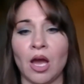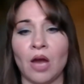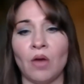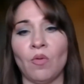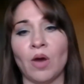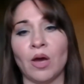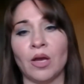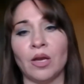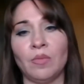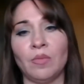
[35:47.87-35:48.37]
I
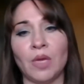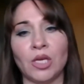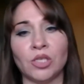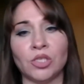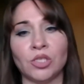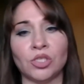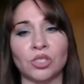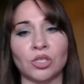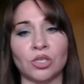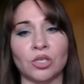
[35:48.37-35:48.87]
want to make
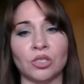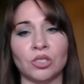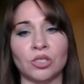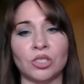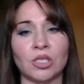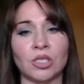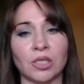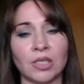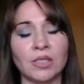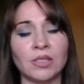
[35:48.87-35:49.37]
sure
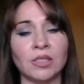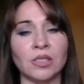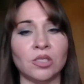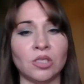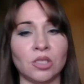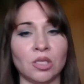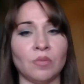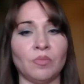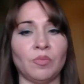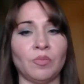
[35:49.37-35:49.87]
to listen
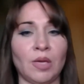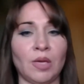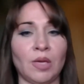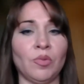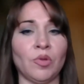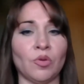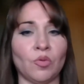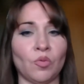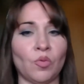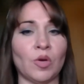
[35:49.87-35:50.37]
to the
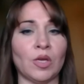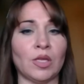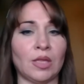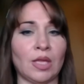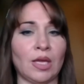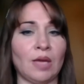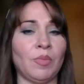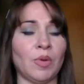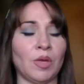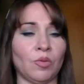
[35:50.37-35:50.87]
people and what
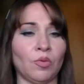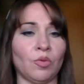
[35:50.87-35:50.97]
they